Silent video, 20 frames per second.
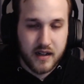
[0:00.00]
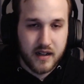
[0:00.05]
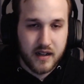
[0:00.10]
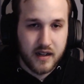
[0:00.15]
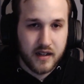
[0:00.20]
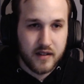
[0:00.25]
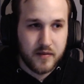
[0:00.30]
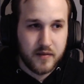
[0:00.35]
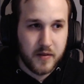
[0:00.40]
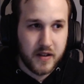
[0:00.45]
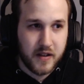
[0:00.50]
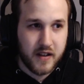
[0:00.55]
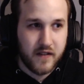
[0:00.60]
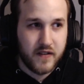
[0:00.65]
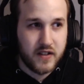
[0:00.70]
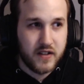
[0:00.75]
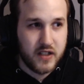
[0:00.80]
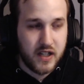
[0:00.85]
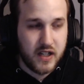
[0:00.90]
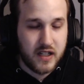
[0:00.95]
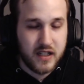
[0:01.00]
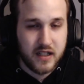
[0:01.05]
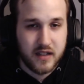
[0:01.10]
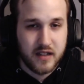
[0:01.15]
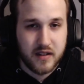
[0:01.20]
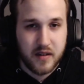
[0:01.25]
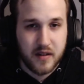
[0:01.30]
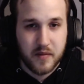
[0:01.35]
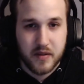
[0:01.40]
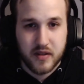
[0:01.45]
Speaking of
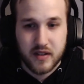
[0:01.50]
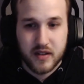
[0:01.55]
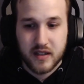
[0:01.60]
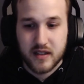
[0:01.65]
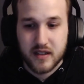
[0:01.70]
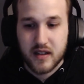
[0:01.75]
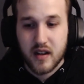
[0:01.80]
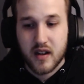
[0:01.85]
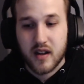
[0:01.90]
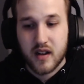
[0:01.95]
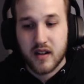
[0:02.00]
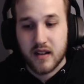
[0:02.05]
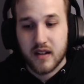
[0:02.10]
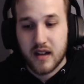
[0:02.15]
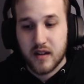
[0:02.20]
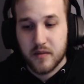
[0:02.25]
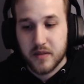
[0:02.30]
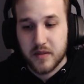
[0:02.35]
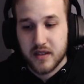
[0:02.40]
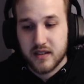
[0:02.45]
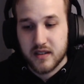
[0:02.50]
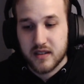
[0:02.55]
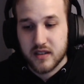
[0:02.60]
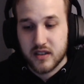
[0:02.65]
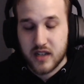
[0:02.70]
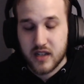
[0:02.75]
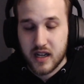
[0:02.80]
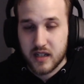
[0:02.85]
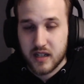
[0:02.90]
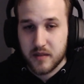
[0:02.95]
enchanting abilities, Glauby's
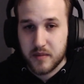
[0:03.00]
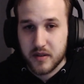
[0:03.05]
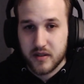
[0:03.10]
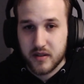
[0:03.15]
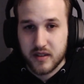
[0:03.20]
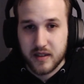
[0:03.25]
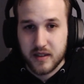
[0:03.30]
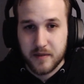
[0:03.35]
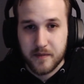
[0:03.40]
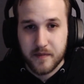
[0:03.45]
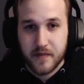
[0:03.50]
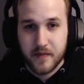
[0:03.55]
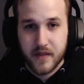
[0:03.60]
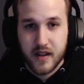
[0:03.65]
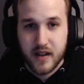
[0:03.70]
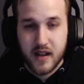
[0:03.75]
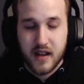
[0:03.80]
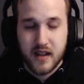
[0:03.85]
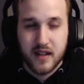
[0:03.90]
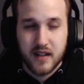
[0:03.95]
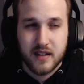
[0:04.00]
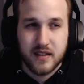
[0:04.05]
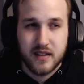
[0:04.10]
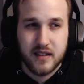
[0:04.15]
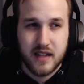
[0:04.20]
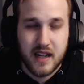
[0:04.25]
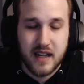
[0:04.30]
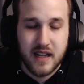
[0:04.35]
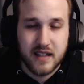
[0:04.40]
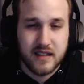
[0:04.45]
enchant ability
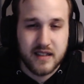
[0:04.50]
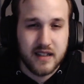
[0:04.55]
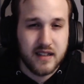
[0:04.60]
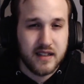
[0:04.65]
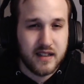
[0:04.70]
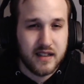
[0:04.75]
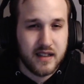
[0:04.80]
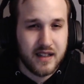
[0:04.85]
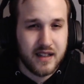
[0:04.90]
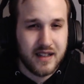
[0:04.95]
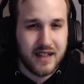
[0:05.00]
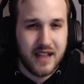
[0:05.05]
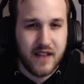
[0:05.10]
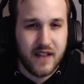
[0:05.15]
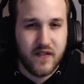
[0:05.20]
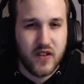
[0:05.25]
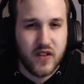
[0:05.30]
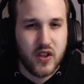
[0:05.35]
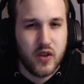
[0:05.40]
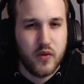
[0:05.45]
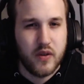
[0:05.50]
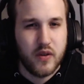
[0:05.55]
isn't giving you an